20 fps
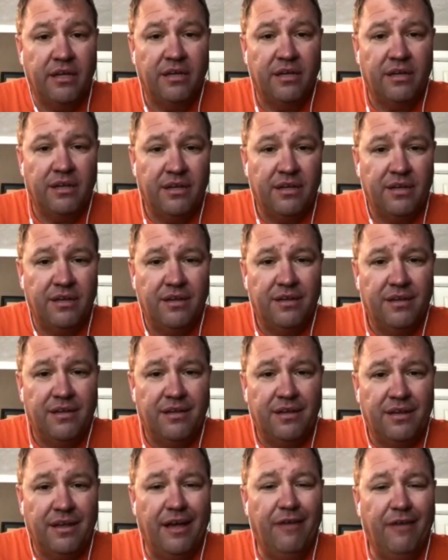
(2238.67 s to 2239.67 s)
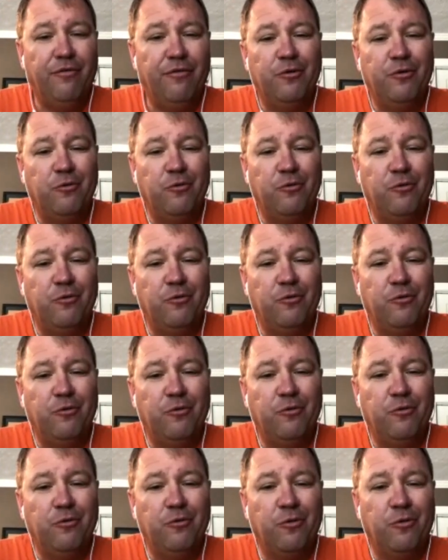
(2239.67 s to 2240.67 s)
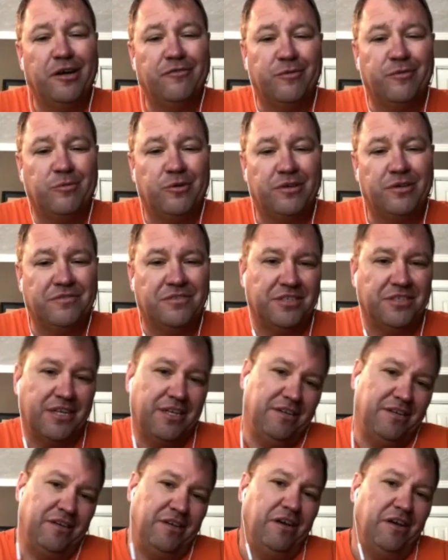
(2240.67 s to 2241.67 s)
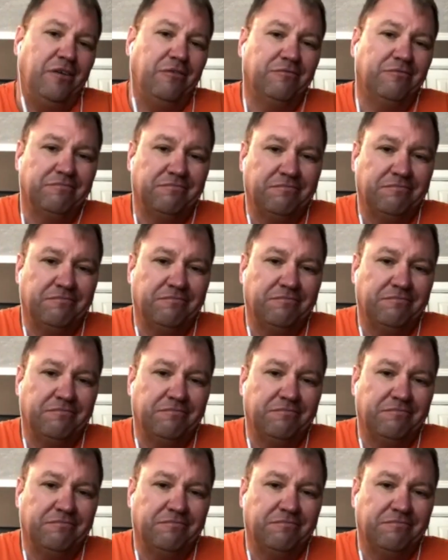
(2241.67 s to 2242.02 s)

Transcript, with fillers: Yeah. Everyone one of them would have said no.